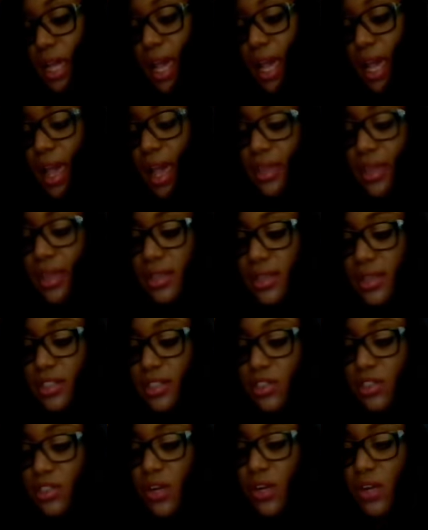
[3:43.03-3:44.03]
And the
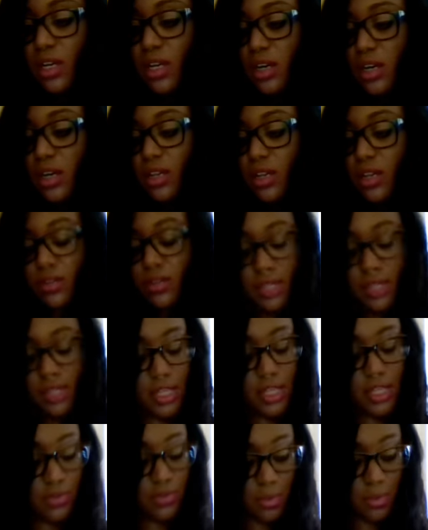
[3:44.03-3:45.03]
stork card also
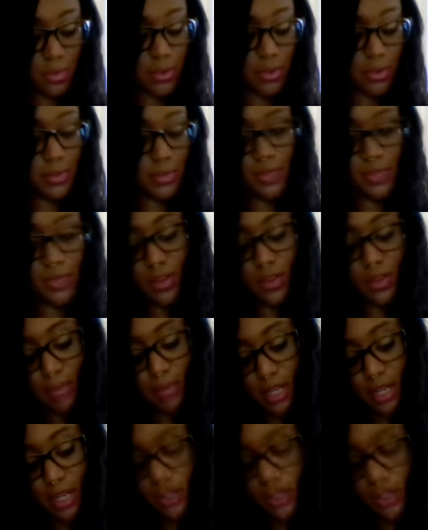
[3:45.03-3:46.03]
stands for improvements for the
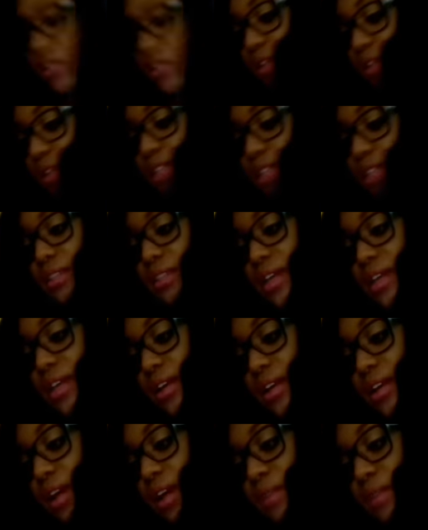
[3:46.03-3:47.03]
better. So it looks like
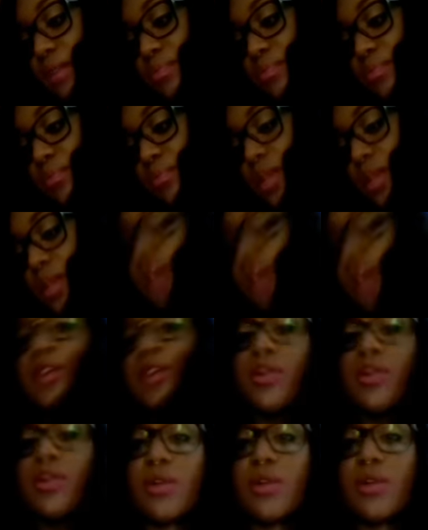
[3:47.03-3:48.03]
um,
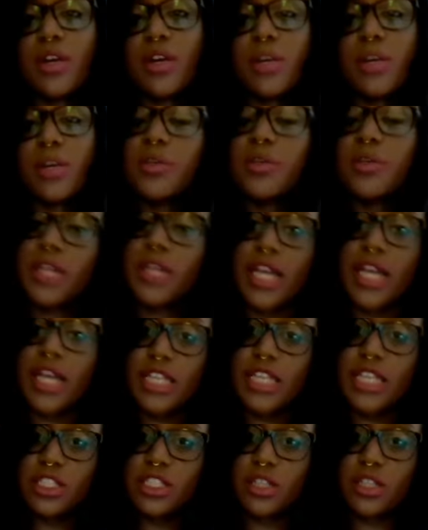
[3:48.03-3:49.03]
your
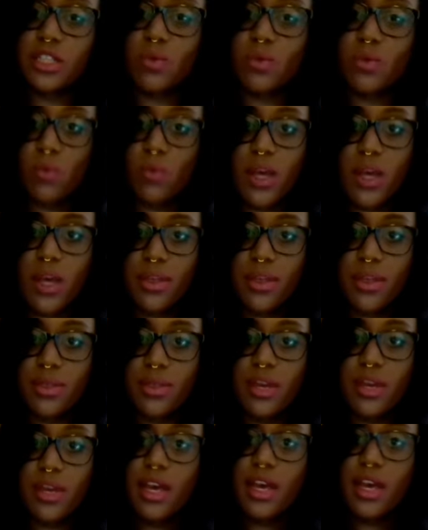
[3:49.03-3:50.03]
communication with
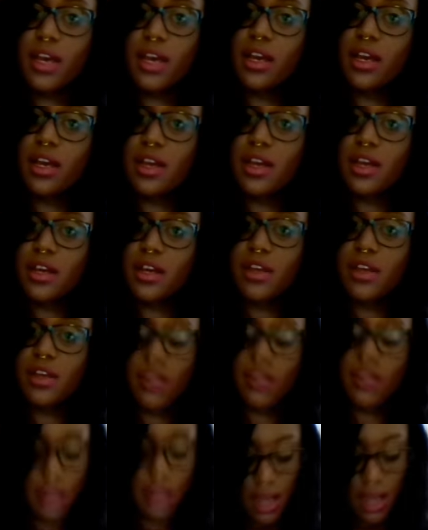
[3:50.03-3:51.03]

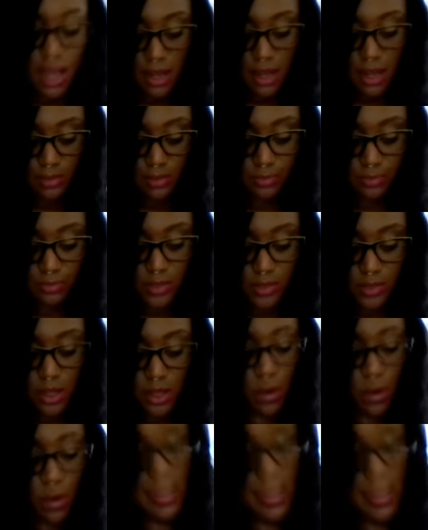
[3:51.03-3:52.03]
um, you know,
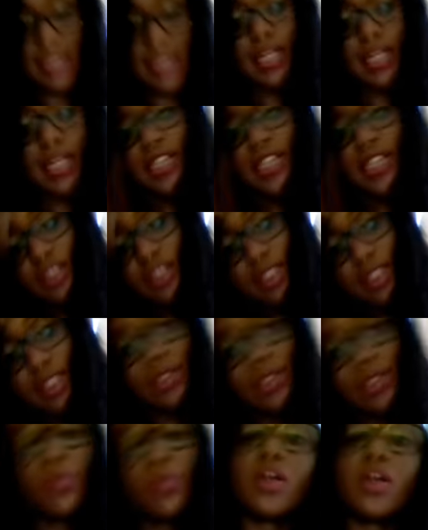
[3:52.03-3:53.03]
romantic interests
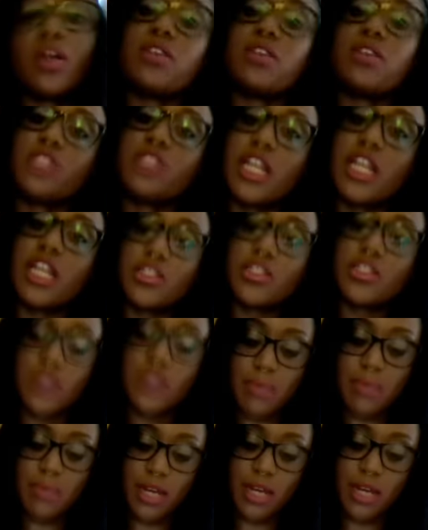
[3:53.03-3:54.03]
will change for the
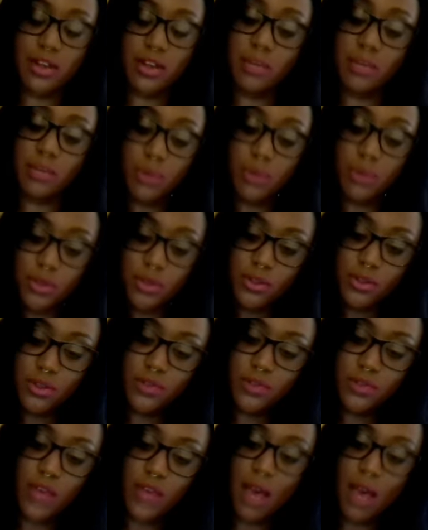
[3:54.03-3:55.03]
better,
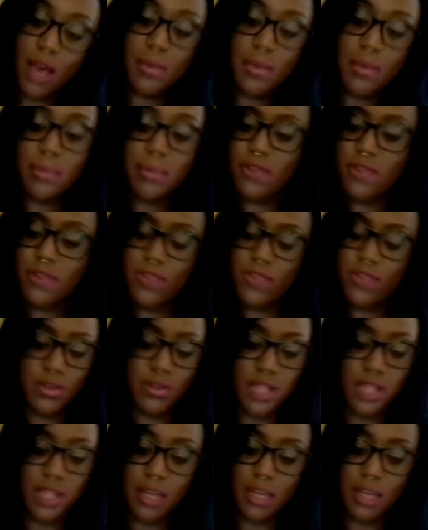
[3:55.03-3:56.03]
improve, um, and be filled with
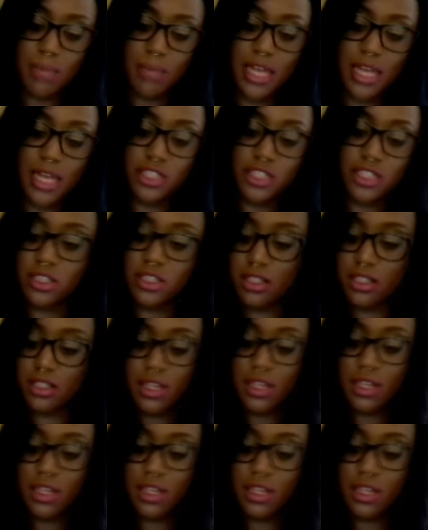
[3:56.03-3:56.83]
a lot of passion,